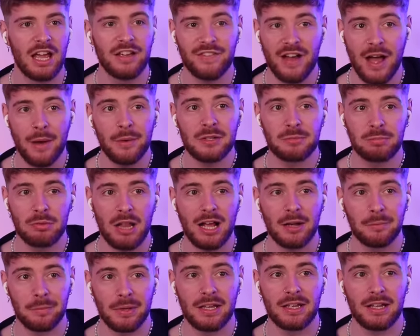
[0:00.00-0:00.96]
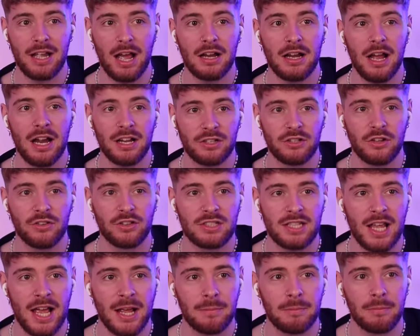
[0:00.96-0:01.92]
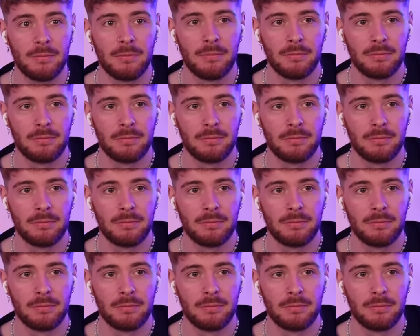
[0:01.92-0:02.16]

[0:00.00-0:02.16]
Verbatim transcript: If I was Blackbeak, I'd have done the same.